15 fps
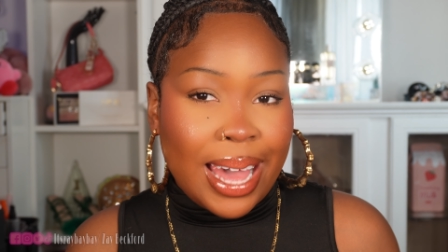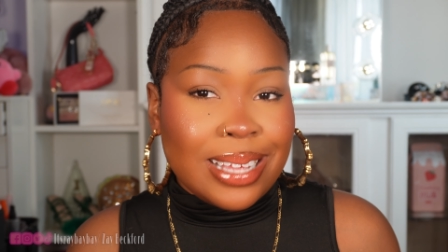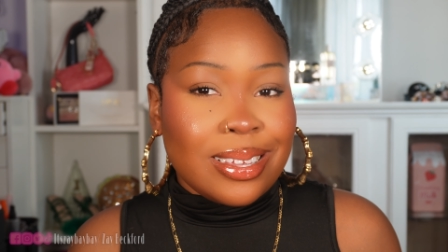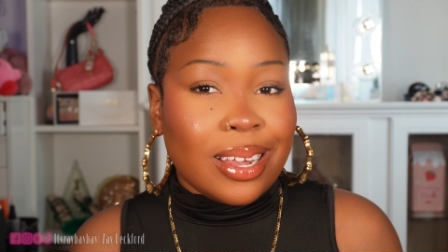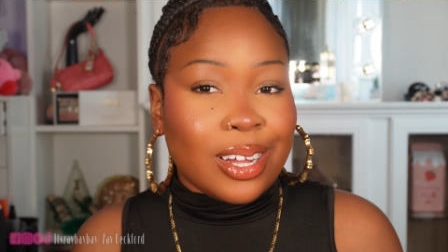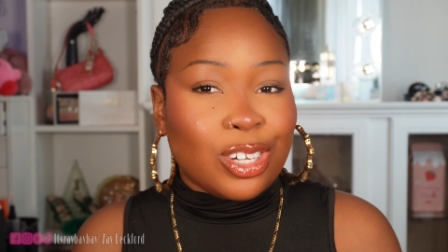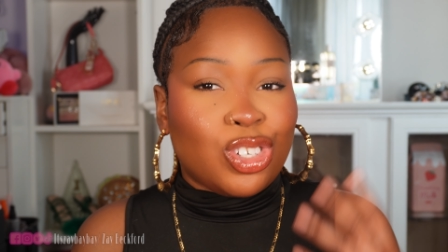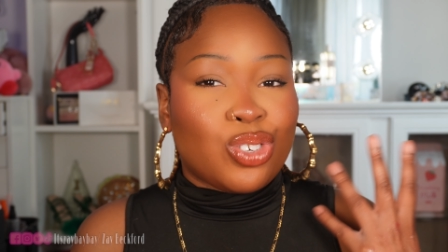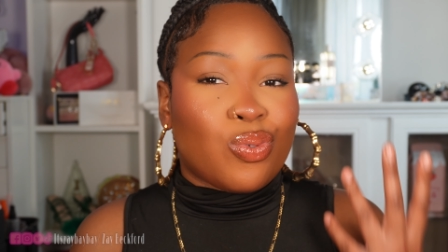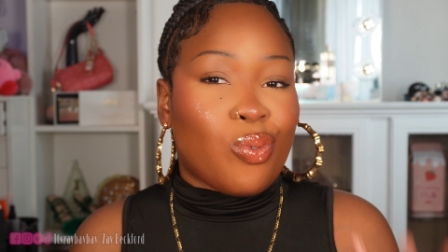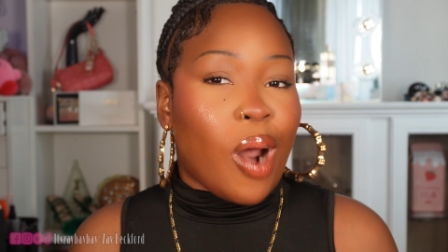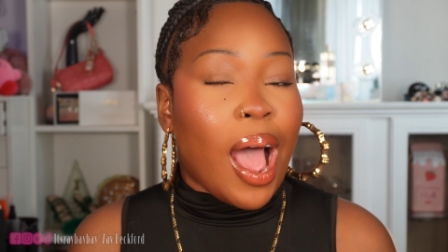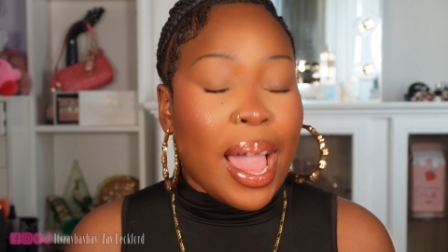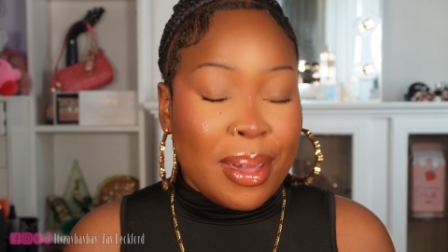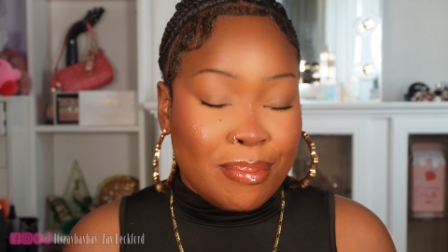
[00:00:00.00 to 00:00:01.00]
It's not like a
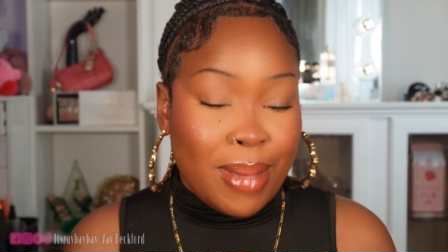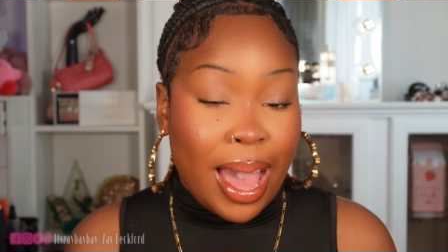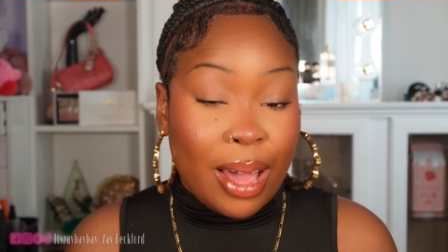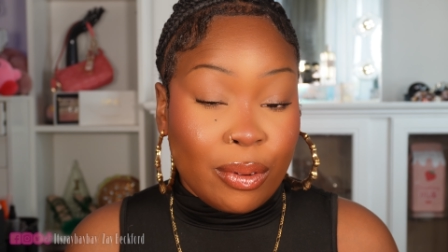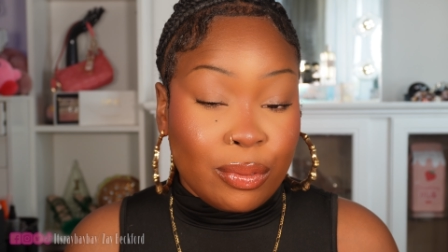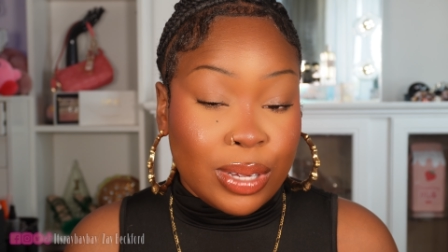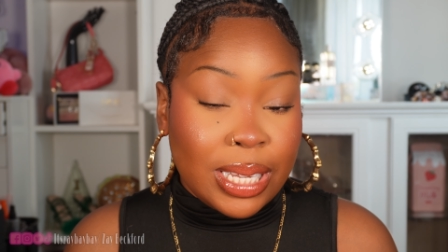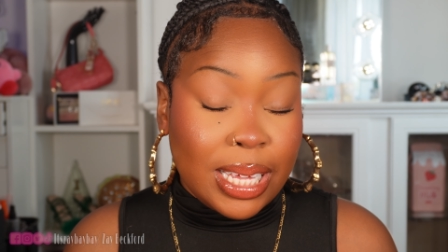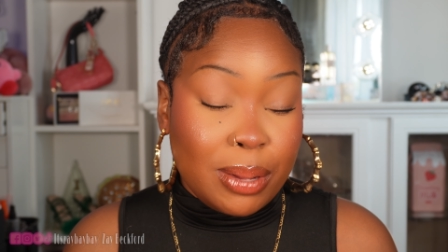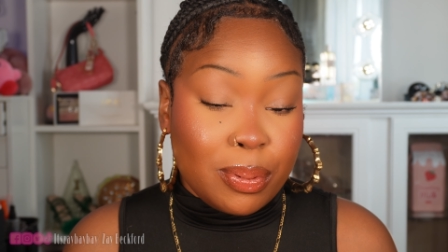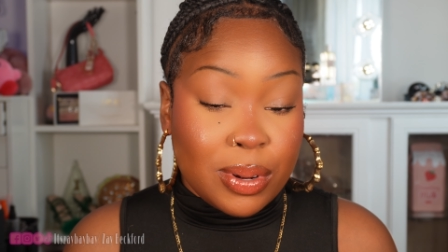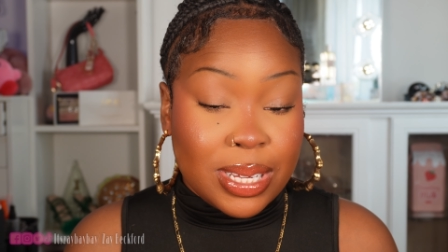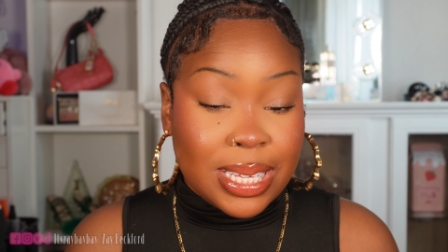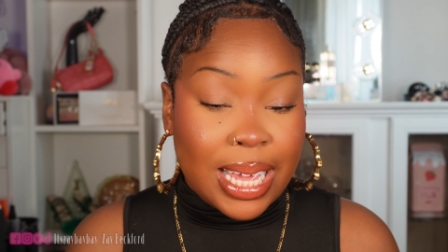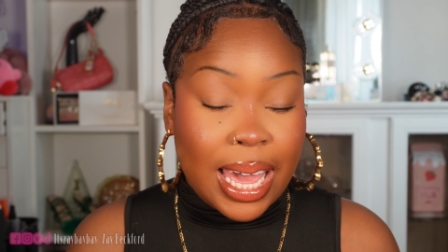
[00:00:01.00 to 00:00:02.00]
dry matte really
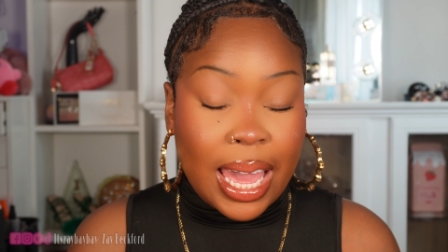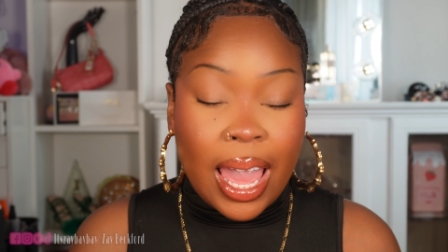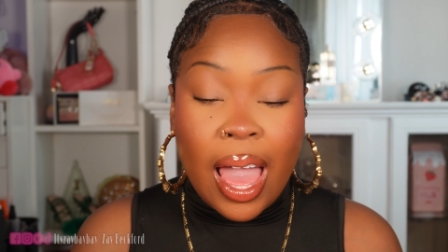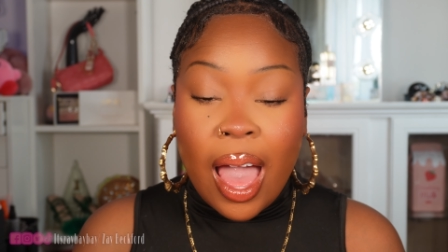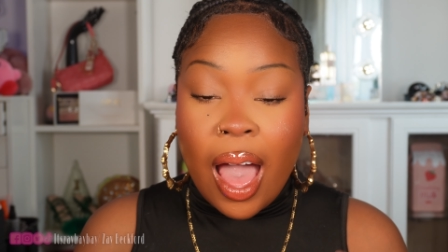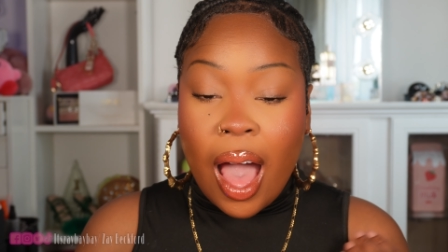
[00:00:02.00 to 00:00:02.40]
per se.